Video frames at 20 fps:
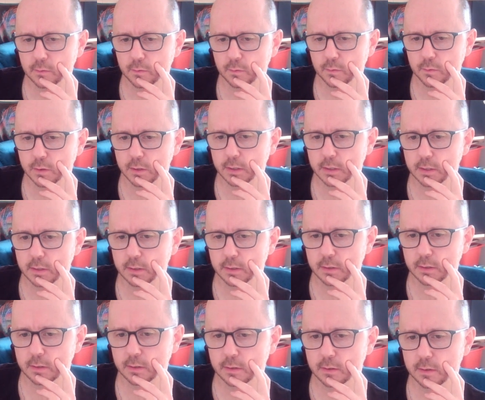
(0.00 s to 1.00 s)
Where
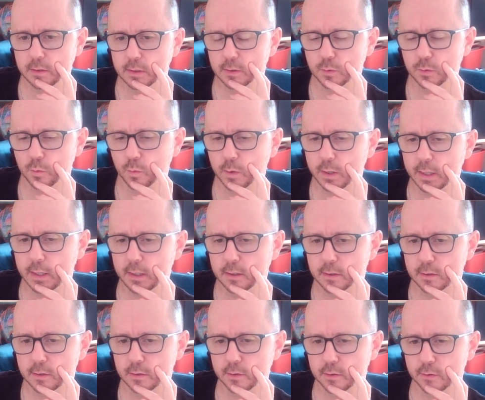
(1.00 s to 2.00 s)
is wean
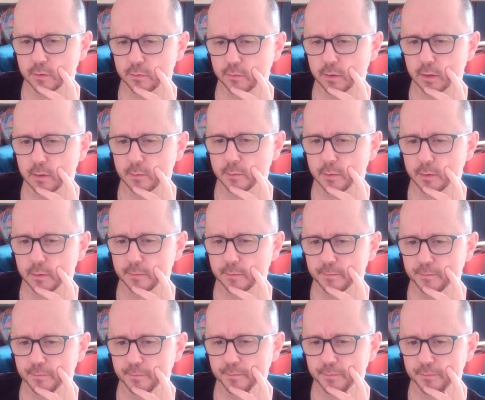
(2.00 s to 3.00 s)
scrub?
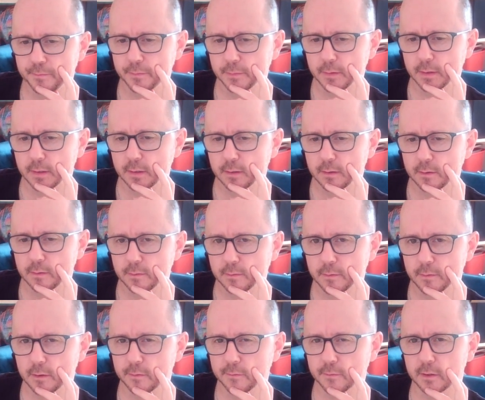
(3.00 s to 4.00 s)

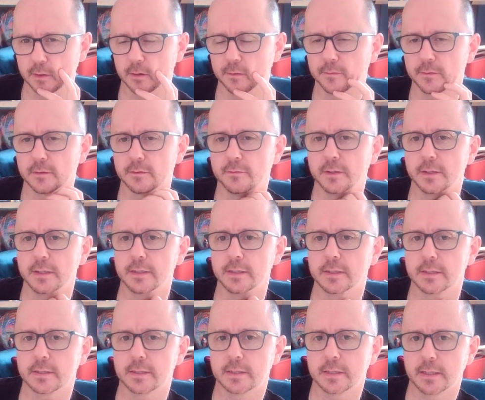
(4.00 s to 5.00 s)
I'm confident merely in the
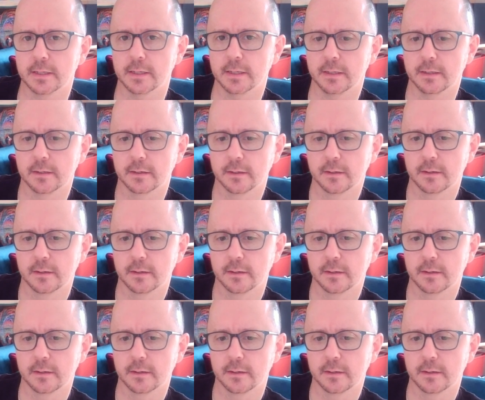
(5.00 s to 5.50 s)
T.